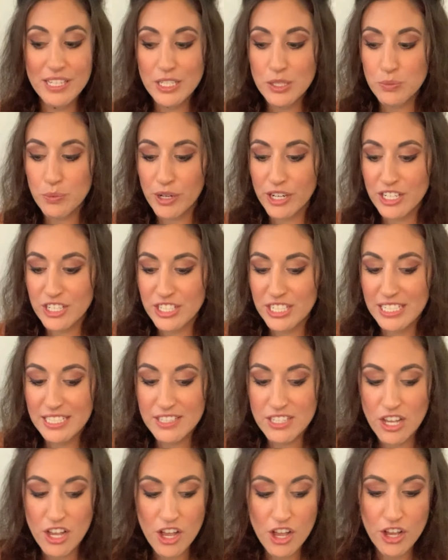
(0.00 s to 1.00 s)
these
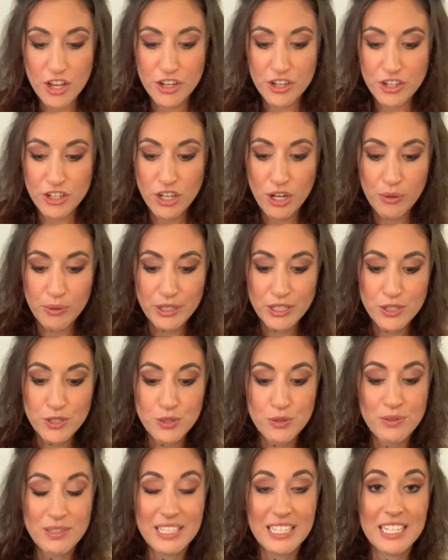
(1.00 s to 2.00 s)
worksheets, you're going
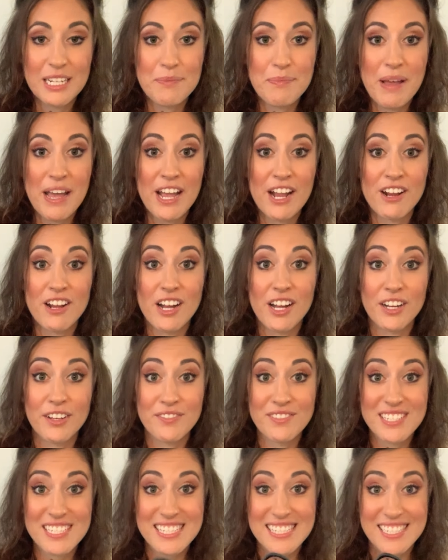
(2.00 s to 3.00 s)
to need a pair
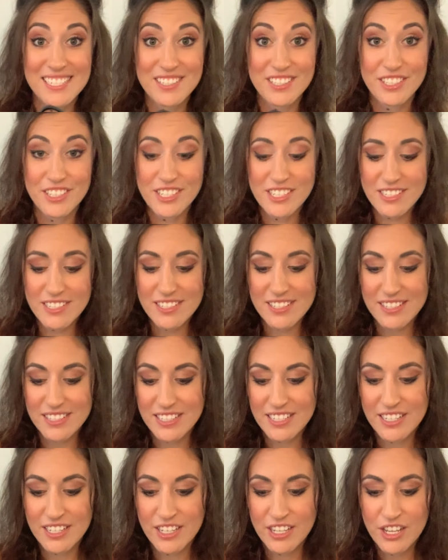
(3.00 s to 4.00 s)
of scissors.
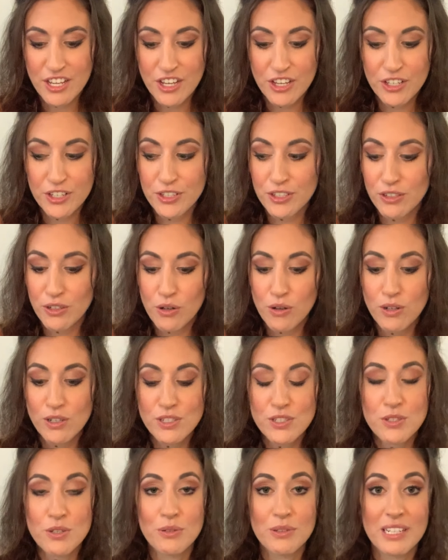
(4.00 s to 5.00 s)
You'll
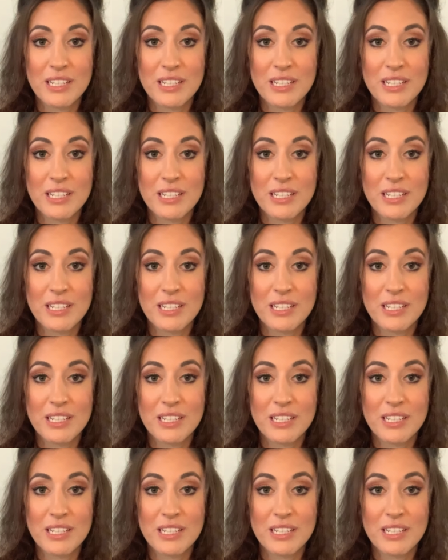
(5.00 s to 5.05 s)
also